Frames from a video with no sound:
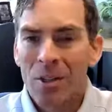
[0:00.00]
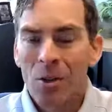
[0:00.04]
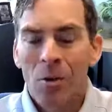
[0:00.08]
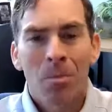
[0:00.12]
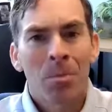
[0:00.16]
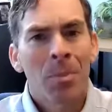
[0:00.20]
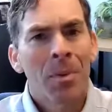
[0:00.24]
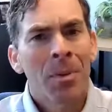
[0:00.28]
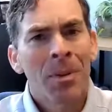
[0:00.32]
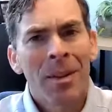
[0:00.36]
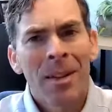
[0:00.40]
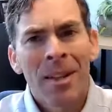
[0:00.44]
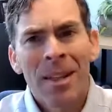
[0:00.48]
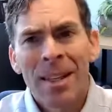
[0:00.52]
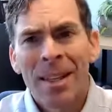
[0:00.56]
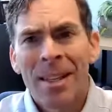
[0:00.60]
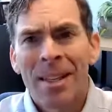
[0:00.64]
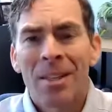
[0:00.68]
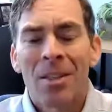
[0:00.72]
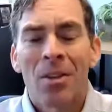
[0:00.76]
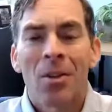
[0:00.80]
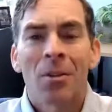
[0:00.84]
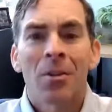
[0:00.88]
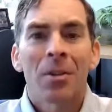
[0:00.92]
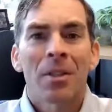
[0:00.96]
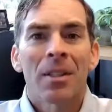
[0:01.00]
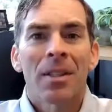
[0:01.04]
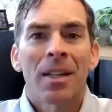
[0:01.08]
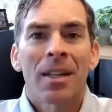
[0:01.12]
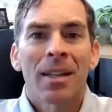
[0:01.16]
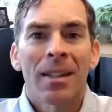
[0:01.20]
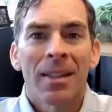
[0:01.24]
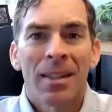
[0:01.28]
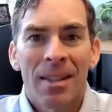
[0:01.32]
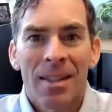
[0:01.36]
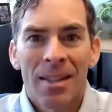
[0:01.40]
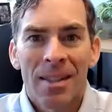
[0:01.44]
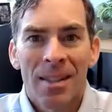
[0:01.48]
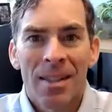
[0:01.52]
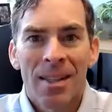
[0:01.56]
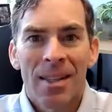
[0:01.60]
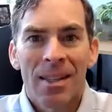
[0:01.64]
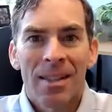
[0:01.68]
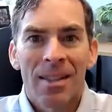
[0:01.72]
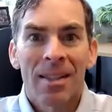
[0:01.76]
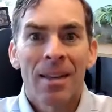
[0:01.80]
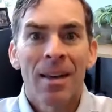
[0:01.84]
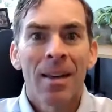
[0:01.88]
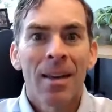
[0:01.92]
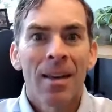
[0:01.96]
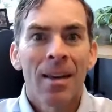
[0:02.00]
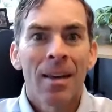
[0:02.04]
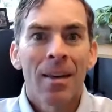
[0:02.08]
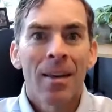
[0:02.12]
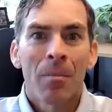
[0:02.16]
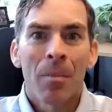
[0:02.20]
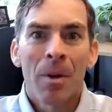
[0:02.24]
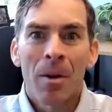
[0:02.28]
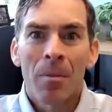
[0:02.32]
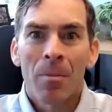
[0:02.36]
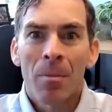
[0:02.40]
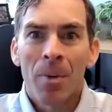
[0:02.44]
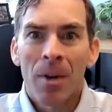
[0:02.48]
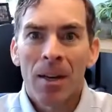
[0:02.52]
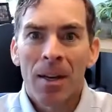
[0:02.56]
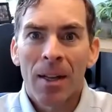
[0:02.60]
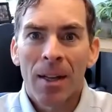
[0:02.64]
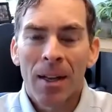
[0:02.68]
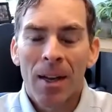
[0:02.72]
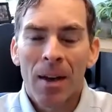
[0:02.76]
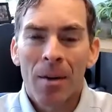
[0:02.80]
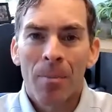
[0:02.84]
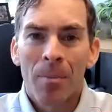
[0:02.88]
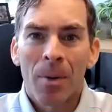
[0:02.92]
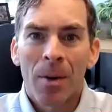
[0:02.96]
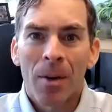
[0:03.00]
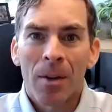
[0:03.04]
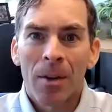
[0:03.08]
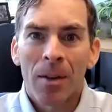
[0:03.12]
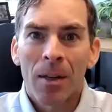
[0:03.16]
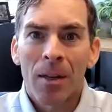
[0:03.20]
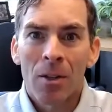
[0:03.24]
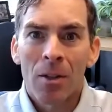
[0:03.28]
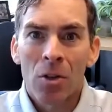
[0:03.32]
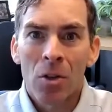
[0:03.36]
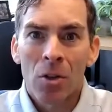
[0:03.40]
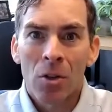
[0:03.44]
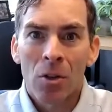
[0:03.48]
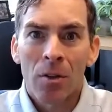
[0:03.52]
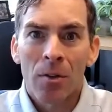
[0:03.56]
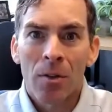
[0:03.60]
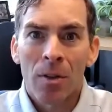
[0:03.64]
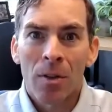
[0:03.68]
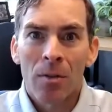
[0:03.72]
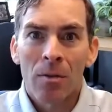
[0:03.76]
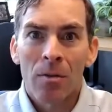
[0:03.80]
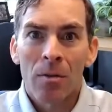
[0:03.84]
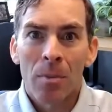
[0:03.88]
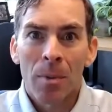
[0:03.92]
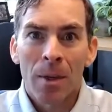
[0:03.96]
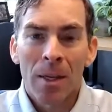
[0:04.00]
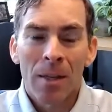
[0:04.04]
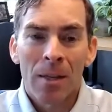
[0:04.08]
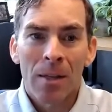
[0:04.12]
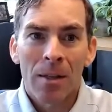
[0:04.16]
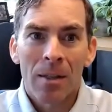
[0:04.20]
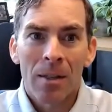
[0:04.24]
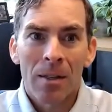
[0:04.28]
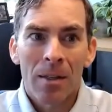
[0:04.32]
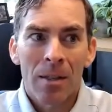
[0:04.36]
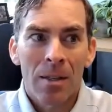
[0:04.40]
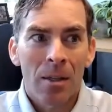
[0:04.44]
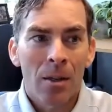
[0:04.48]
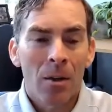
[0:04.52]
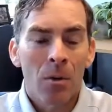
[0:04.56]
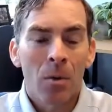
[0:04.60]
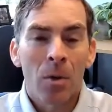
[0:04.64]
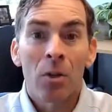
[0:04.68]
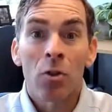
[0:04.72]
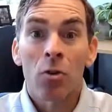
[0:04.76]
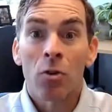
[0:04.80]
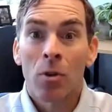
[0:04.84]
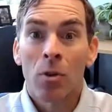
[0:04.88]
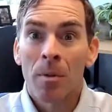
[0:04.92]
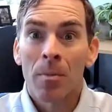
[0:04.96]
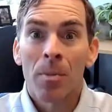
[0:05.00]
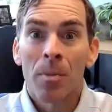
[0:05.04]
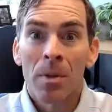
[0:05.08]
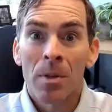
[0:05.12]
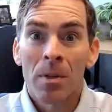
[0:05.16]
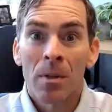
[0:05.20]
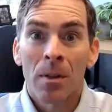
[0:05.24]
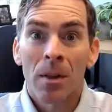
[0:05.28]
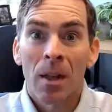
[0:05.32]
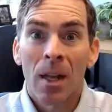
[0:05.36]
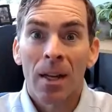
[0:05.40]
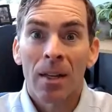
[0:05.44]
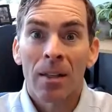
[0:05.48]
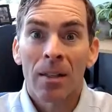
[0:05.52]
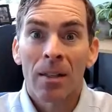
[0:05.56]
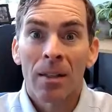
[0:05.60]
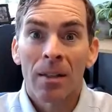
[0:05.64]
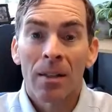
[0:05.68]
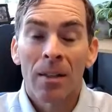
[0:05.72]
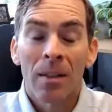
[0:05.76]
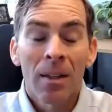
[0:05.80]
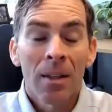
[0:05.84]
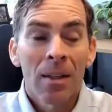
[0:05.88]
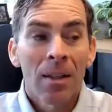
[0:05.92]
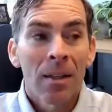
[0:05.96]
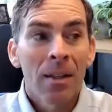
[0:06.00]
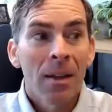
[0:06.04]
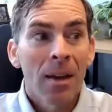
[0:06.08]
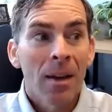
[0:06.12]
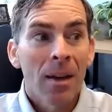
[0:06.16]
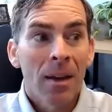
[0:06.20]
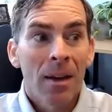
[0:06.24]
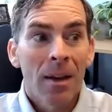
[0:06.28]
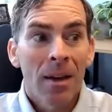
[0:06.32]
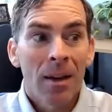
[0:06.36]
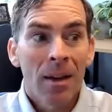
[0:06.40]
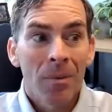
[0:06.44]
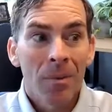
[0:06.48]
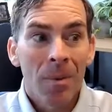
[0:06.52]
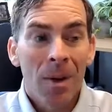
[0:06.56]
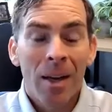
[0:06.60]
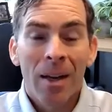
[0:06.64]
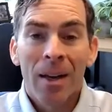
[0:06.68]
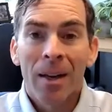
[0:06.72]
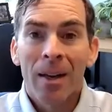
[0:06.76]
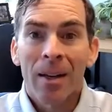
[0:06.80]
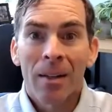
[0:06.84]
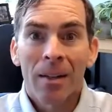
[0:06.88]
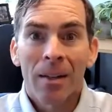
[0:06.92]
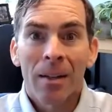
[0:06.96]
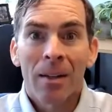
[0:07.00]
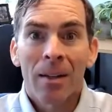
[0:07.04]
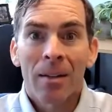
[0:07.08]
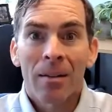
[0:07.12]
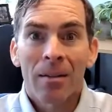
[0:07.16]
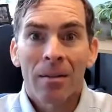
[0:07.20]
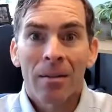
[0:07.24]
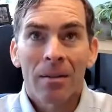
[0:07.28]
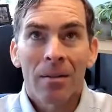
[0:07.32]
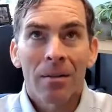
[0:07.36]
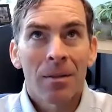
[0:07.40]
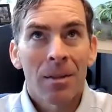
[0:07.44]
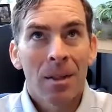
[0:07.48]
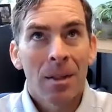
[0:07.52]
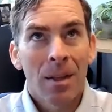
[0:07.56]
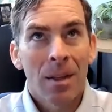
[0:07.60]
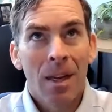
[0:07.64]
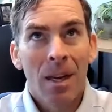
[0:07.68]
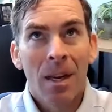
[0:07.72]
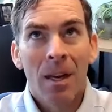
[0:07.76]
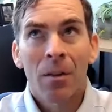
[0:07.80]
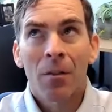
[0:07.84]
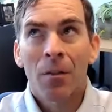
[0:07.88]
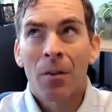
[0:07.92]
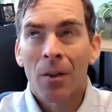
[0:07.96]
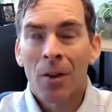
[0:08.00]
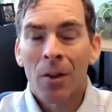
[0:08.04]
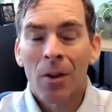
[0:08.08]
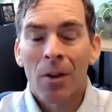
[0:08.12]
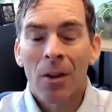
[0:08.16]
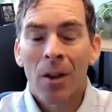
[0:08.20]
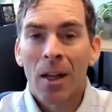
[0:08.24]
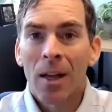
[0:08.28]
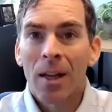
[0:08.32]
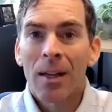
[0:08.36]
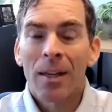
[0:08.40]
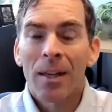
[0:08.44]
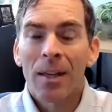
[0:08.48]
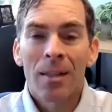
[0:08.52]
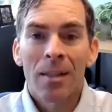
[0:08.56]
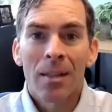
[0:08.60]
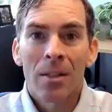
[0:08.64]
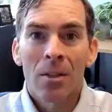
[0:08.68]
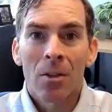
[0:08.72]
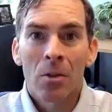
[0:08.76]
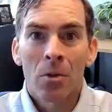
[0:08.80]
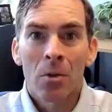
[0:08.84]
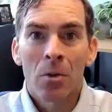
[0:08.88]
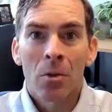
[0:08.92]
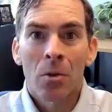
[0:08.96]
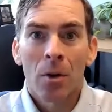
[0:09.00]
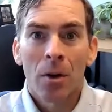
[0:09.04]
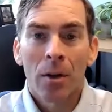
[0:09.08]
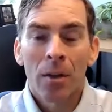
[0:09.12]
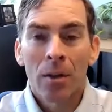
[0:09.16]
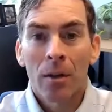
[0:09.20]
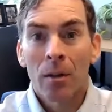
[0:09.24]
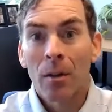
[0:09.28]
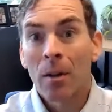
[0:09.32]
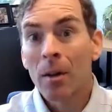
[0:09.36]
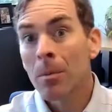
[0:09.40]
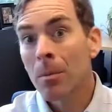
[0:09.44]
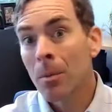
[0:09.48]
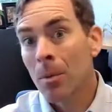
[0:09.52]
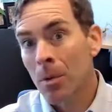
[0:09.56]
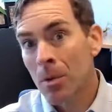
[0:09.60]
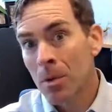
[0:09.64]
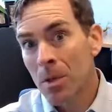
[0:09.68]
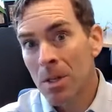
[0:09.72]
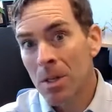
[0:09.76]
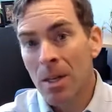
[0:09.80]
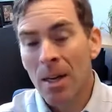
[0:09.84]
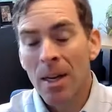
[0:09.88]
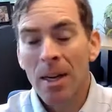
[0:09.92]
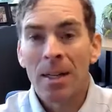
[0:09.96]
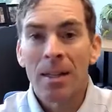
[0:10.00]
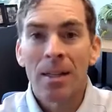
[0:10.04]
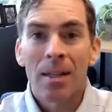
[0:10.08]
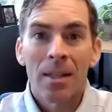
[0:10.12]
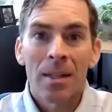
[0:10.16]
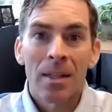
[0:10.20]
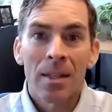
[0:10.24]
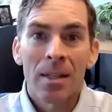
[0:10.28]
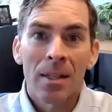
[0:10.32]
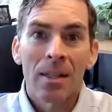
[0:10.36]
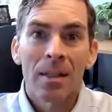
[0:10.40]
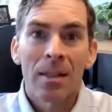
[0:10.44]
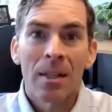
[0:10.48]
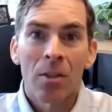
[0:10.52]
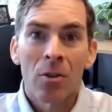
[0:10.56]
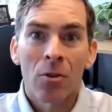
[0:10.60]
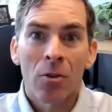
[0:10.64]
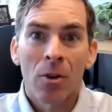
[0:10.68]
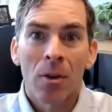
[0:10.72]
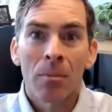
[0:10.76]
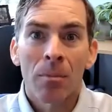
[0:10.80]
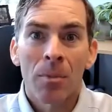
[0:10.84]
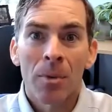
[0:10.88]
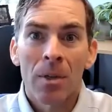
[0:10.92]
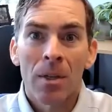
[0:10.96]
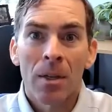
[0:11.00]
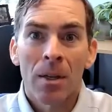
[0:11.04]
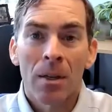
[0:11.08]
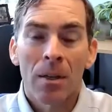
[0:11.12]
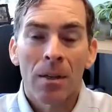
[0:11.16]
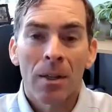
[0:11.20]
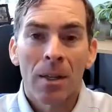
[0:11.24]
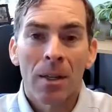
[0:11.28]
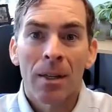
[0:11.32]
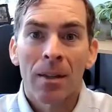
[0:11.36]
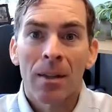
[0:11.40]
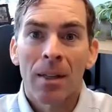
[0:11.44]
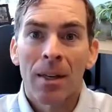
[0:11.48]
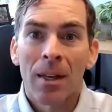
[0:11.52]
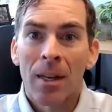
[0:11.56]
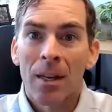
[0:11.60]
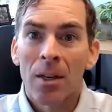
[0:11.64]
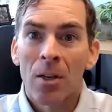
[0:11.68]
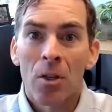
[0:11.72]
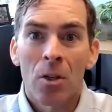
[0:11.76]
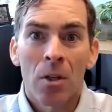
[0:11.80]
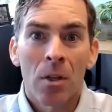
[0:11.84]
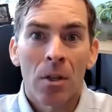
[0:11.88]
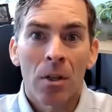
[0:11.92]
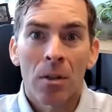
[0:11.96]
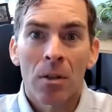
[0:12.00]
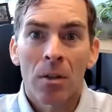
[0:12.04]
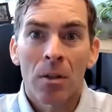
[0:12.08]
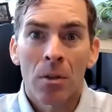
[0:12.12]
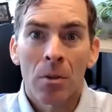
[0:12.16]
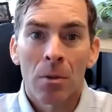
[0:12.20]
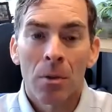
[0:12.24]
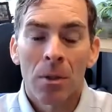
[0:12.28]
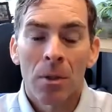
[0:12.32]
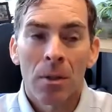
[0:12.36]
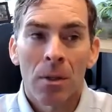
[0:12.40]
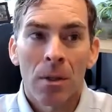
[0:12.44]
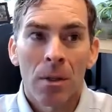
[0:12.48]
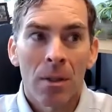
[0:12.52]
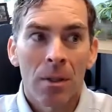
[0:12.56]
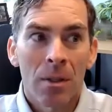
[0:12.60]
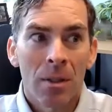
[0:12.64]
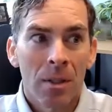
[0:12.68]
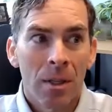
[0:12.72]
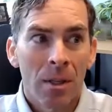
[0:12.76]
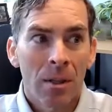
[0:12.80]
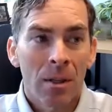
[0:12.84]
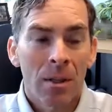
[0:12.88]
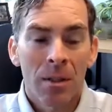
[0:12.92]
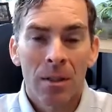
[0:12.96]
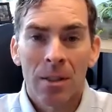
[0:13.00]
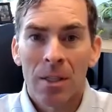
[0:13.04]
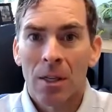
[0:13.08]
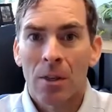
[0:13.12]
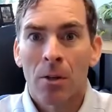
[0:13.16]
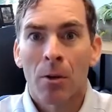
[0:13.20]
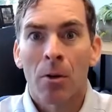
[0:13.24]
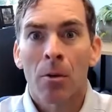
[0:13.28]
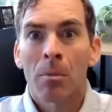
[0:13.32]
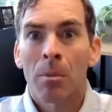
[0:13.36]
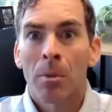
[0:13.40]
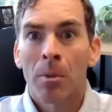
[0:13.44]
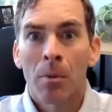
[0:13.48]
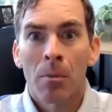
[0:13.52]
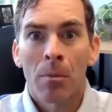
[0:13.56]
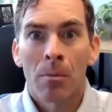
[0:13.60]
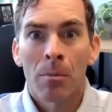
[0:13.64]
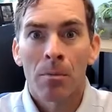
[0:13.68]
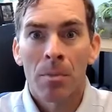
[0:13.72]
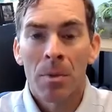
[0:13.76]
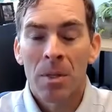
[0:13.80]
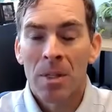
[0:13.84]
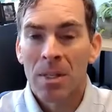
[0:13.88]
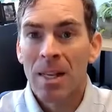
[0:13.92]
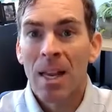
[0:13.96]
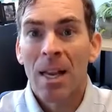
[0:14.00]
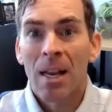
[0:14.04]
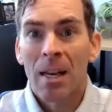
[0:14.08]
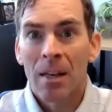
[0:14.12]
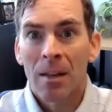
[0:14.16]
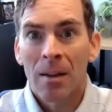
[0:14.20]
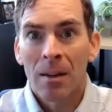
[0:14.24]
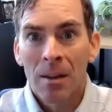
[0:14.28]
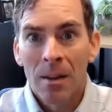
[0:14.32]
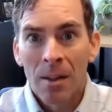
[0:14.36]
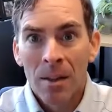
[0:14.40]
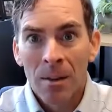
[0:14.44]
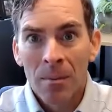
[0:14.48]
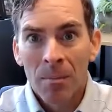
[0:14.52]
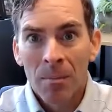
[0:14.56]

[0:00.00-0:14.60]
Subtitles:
So please don't take this as me beating up on the conservatives, because when Trump was elected, I had a handful of clients who were on the liberal side that said that Trump was going to lead the nation into a terrible state.